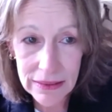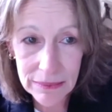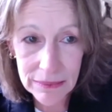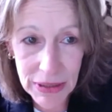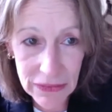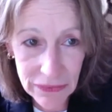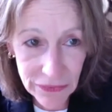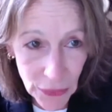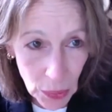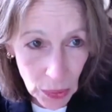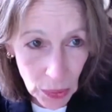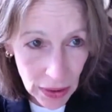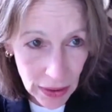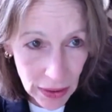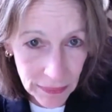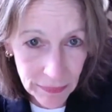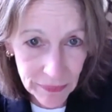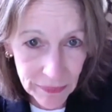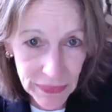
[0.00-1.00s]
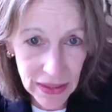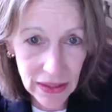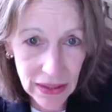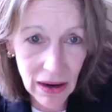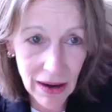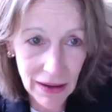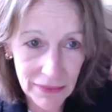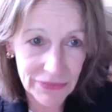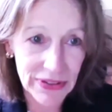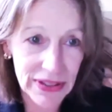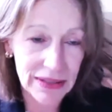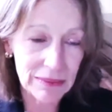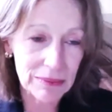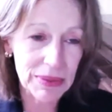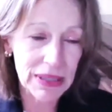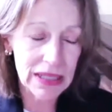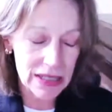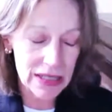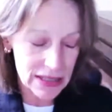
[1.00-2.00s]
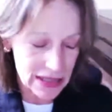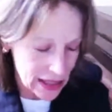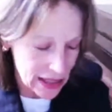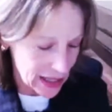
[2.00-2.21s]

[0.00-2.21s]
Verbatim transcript: before often because,